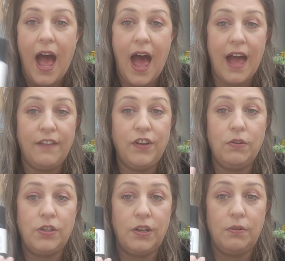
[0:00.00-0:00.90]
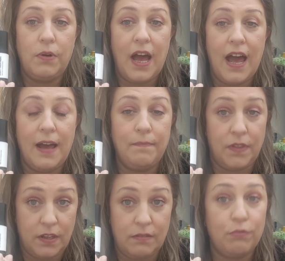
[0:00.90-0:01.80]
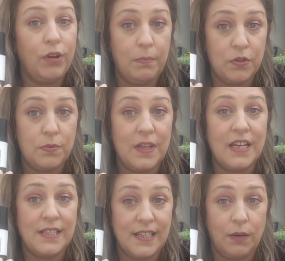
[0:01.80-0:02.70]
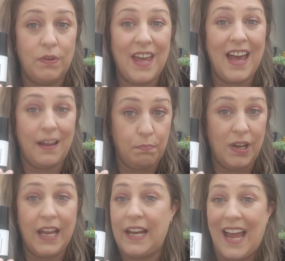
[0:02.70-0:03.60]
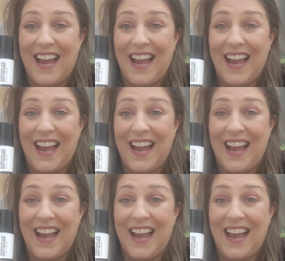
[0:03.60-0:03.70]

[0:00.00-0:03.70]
If you do 3 months with it, stick with it, brilliant.